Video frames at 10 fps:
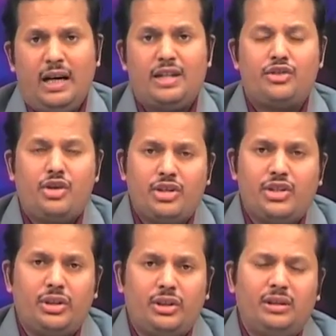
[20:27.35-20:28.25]
are
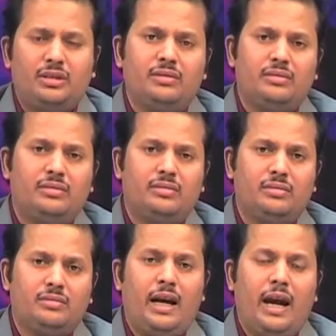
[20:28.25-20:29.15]
structured
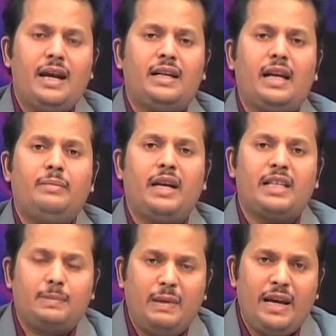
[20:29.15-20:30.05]
and can be
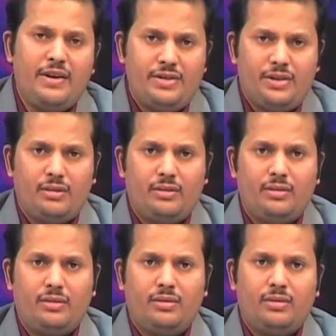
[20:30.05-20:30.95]
explained
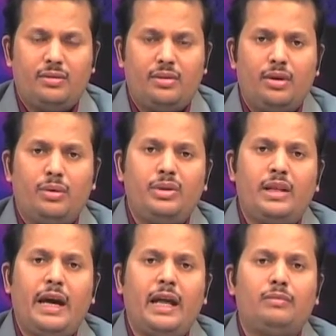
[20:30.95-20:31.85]

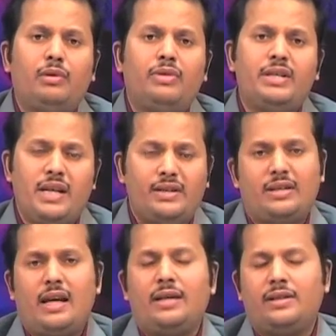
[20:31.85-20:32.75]
with the help of
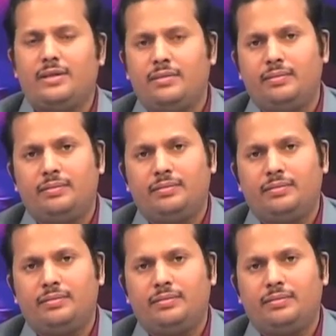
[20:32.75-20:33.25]
intentionality.